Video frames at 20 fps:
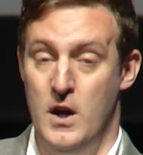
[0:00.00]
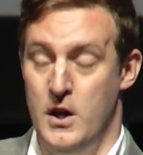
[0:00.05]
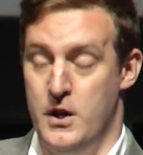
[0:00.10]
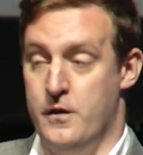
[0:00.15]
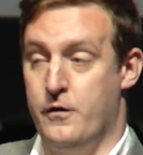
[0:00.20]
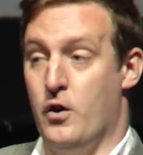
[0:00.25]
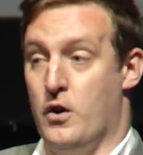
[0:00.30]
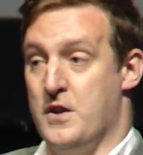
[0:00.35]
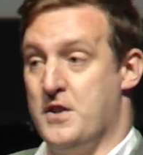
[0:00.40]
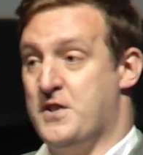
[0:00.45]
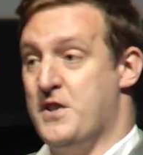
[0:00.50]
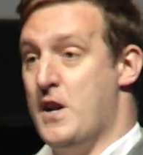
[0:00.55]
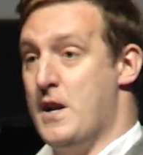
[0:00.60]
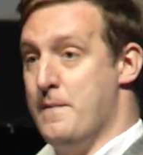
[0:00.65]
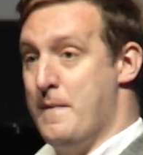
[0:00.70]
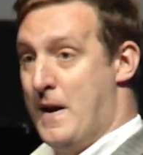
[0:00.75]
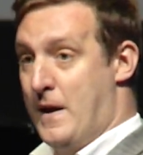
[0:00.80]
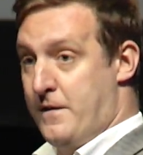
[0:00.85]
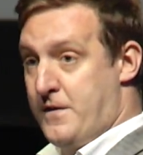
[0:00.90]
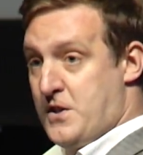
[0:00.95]
You've got a certain
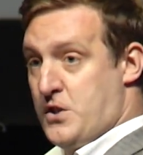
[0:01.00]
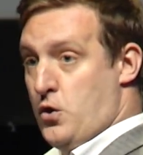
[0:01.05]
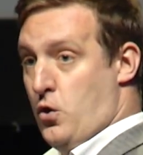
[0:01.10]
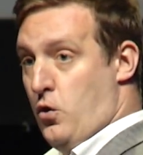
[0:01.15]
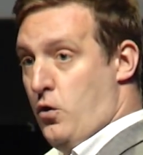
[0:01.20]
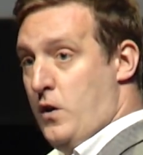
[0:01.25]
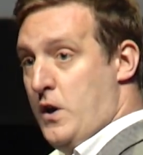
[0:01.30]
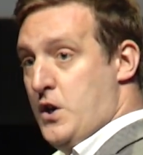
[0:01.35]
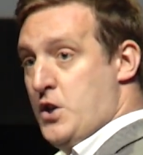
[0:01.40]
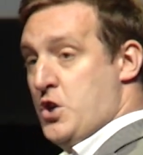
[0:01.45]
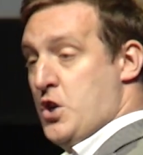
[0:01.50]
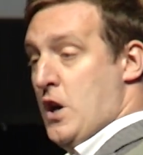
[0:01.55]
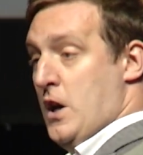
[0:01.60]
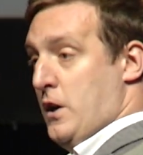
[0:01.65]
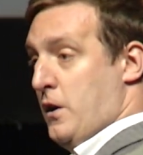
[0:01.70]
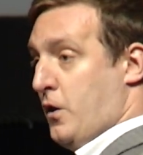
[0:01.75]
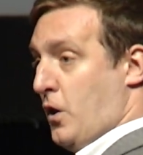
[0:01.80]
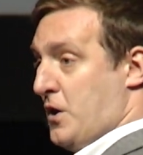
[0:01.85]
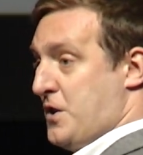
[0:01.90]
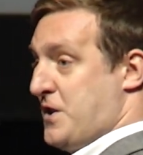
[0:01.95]
amount of storage,
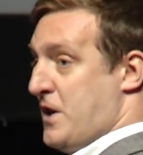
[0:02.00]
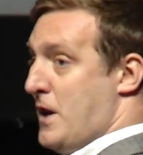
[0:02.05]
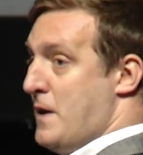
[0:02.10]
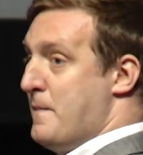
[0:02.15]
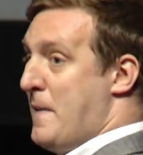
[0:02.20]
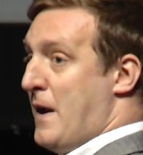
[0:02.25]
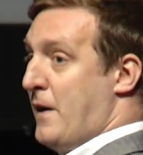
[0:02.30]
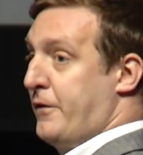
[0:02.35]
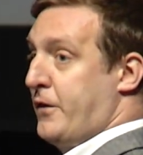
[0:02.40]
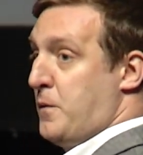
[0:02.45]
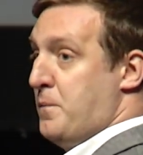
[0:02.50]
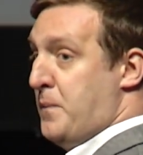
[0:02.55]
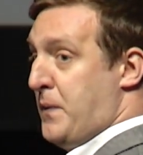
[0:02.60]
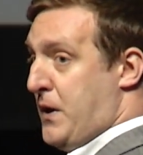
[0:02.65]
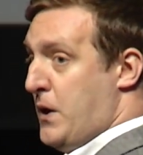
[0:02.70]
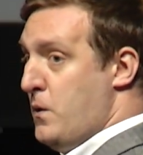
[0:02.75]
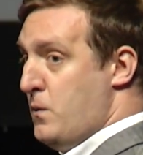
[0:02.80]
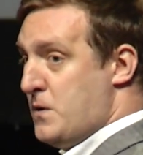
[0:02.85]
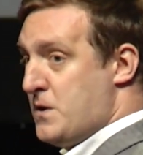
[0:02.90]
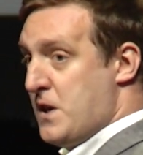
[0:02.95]
you've got a certain amount of
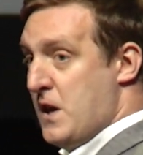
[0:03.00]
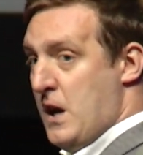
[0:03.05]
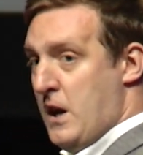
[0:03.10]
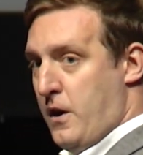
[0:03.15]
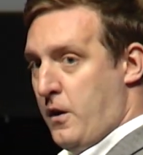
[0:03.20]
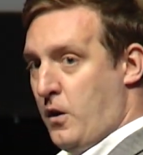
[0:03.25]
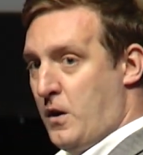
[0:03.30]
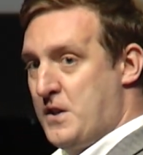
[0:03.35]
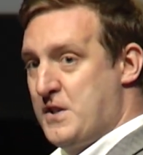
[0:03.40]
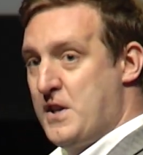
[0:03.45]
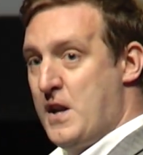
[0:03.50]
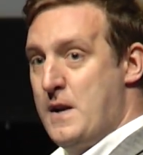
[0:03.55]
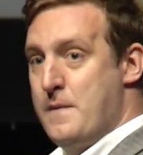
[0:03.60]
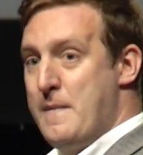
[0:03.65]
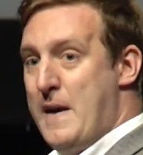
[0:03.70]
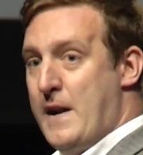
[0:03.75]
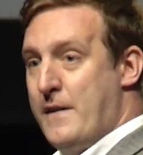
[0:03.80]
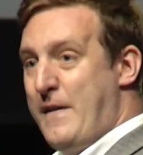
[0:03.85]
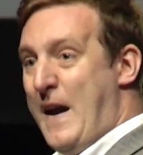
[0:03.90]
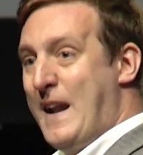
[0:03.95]
compute, you've got a certain
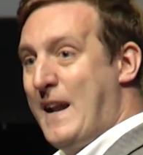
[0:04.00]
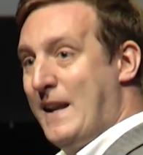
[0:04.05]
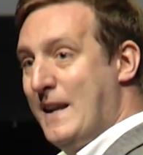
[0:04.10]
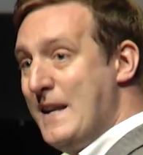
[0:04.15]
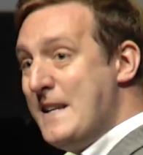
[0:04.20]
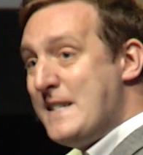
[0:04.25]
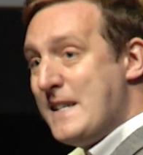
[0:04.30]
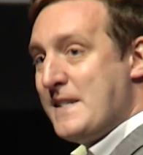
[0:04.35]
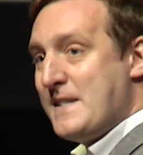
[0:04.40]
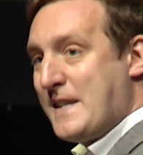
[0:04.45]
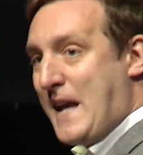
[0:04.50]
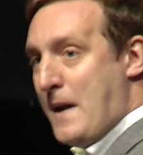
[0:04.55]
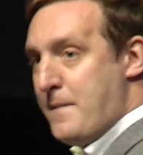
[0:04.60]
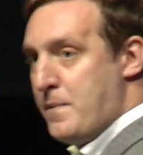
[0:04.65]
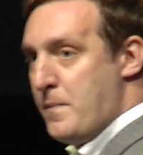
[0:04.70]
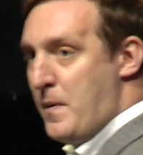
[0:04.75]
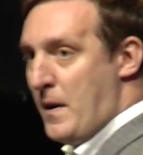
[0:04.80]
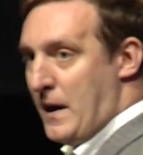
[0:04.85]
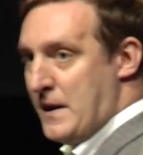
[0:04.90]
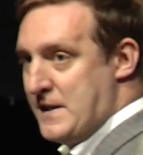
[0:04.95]
amount of analytics
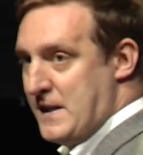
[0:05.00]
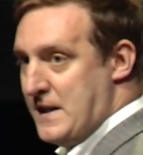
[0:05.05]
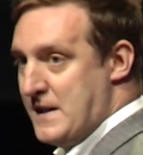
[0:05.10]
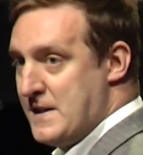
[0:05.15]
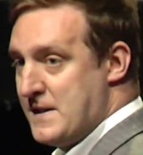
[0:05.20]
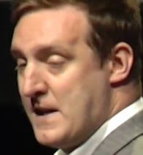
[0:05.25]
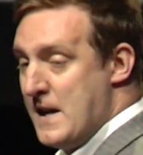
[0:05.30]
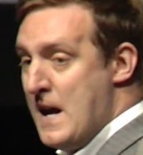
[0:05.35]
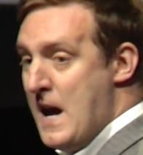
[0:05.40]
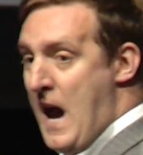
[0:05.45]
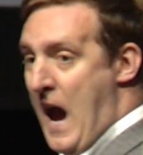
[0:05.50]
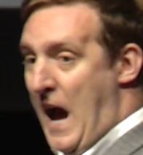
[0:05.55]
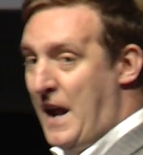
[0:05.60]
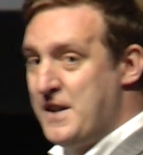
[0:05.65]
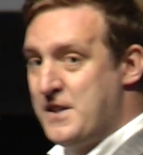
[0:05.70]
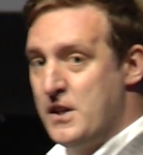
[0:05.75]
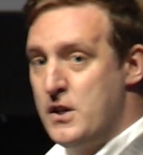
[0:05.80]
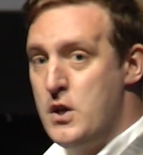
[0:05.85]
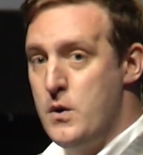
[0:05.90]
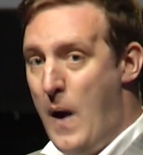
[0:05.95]
capabilities, and
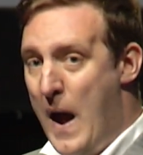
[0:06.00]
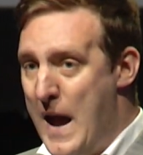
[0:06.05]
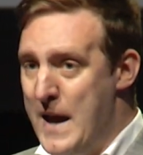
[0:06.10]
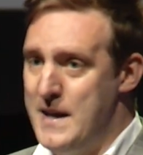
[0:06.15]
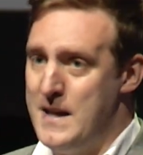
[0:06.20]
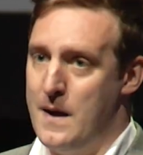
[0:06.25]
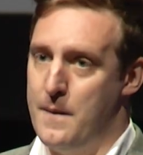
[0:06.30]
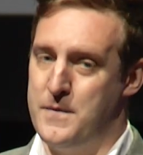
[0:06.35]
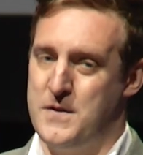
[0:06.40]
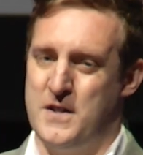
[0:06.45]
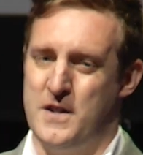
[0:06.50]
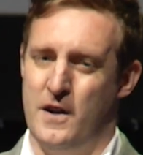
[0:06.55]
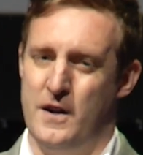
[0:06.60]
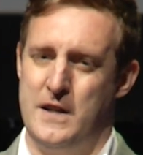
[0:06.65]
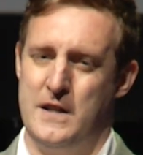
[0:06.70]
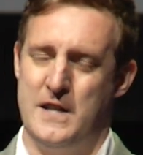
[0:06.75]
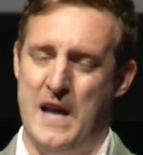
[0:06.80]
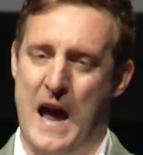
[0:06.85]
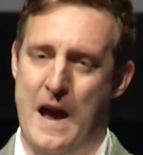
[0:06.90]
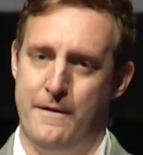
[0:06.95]
so you end up starting
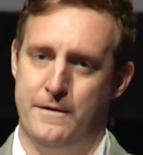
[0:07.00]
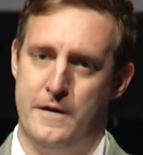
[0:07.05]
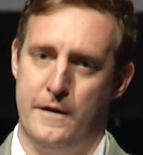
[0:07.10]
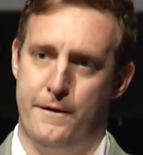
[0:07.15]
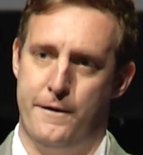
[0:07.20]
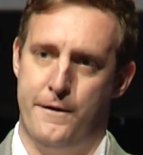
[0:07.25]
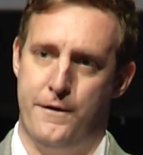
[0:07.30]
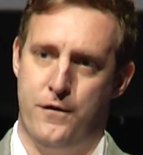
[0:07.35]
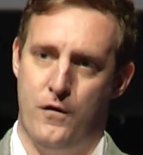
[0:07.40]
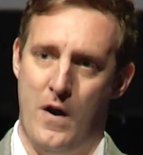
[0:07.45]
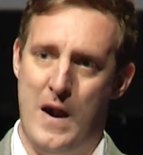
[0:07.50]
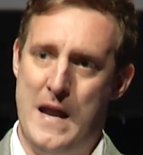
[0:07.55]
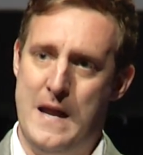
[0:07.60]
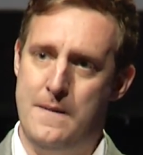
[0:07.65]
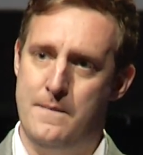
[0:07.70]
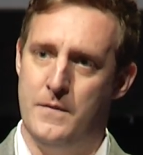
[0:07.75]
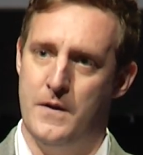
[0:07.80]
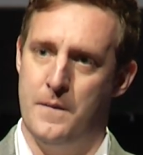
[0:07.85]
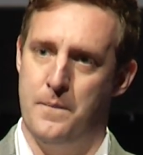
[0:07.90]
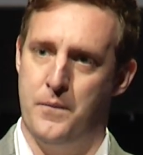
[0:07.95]
to have to
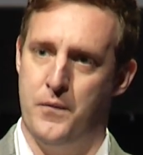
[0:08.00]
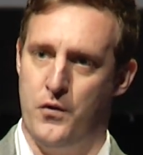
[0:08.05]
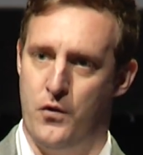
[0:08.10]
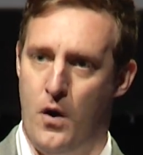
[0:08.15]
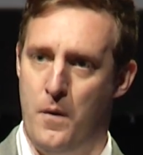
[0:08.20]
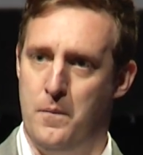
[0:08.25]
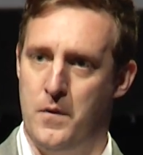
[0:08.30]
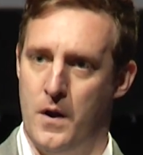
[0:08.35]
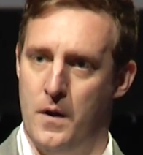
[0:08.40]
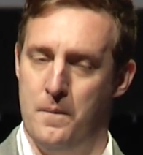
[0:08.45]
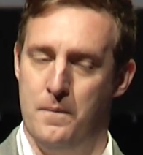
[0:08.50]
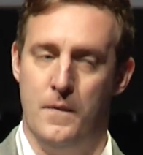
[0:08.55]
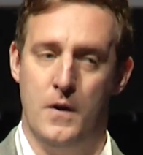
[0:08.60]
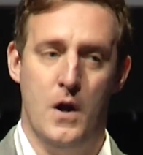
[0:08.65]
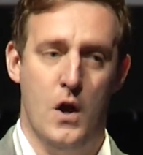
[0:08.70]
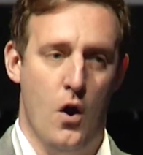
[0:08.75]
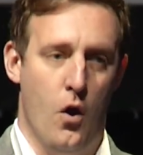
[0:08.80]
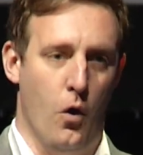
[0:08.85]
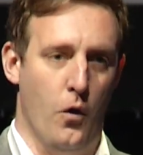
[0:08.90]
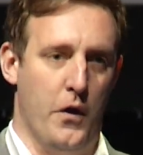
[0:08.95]
frame the problem
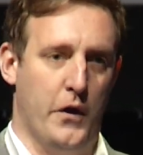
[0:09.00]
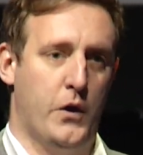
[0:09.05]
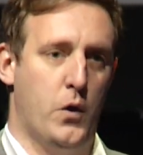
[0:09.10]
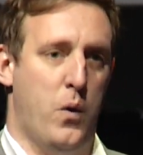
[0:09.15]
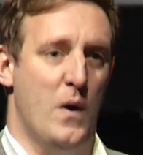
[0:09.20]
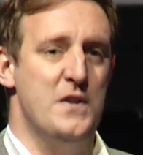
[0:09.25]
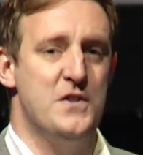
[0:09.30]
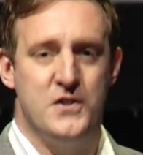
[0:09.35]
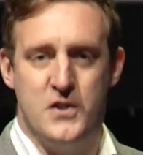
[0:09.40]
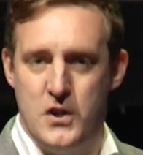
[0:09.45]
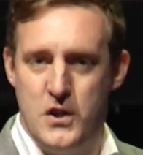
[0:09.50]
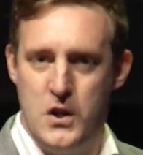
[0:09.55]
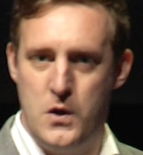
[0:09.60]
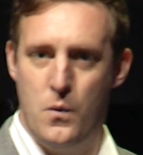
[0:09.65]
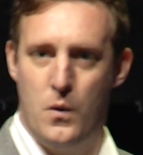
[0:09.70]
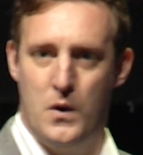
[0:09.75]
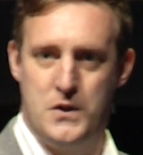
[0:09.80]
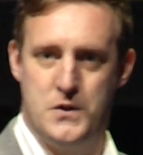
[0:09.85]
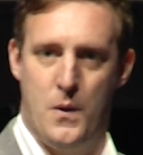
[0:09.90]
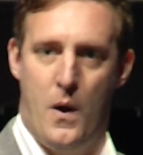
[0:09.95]
or the question you
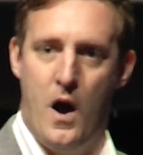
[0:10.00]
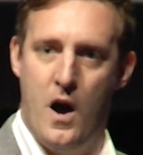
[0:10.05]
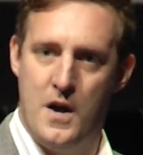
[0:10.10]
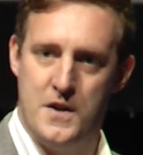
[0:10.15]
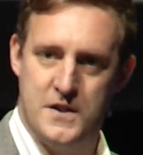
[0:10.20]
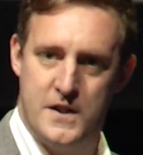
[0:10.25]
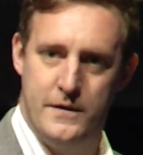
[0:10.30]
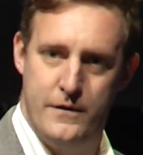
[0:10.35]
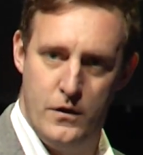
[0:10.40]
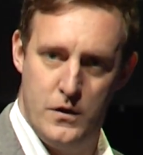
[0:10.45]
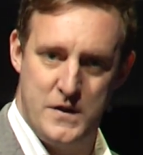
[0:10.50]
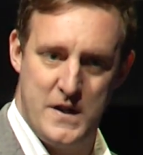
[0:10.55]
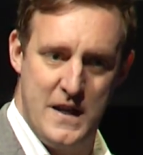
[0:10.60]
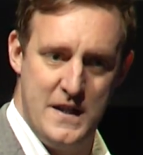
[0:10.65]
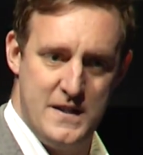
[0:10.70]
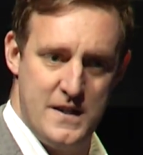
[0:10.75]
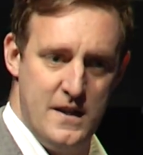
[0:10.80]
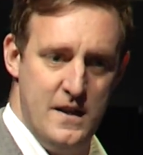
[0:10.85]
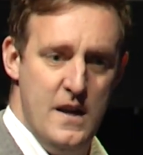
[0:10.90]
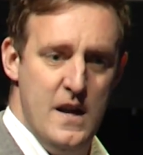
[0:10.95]
want to ask of your
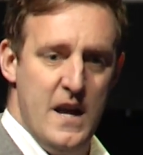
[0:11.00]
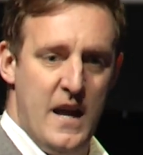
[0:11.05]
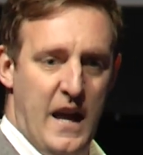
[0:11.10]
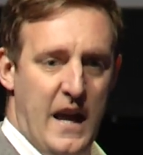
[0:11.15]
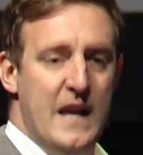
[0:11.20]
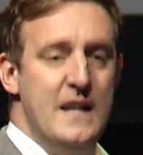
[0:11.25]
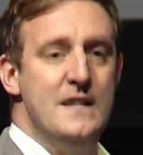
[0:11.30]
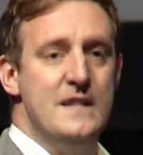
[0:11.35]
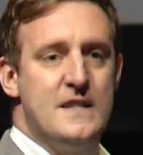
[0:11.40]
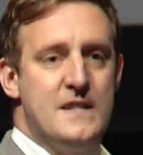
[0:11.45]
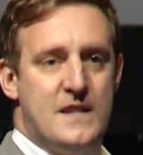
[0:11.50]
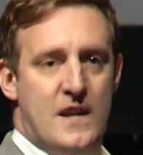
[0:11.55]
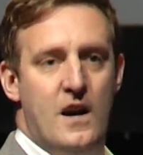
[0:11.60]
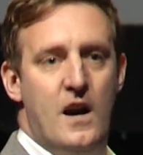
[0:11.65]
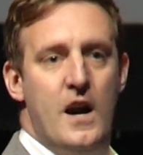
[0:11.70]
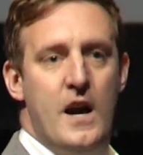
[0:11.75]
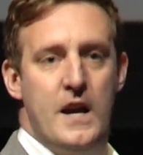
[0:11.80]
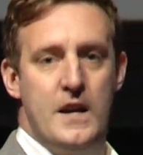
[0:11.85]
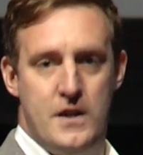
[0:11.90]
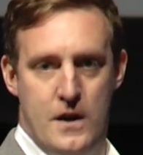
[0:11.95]
data
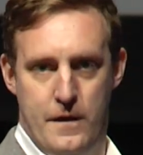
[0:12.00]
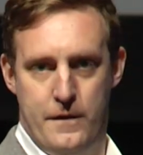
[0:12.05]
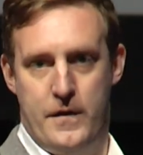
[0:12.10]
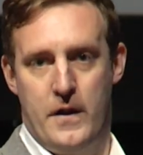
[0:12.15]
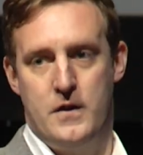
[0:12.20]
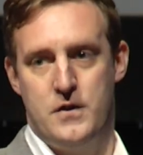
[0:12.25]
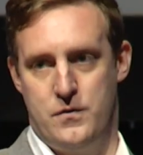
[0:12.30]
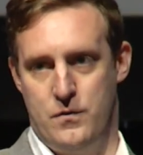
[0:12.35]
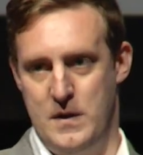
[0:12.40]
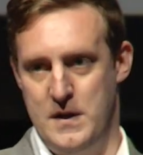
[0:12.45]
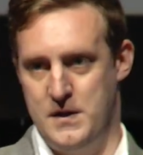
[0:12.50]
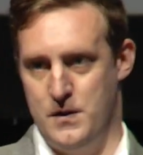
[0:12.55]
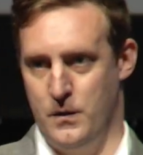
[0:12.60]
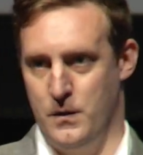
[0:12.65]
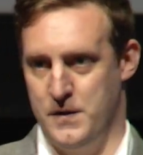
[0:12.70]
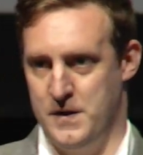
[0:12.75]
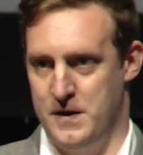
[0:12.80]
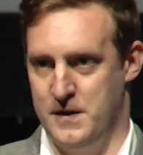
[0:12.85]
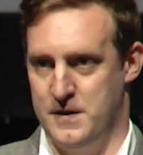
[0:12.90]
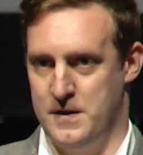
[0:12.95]
inside of those
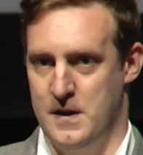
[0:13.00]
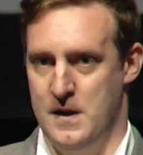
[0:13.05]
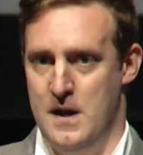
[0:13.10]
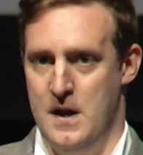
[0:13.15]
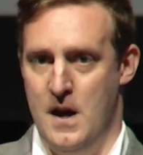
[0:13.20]
resources.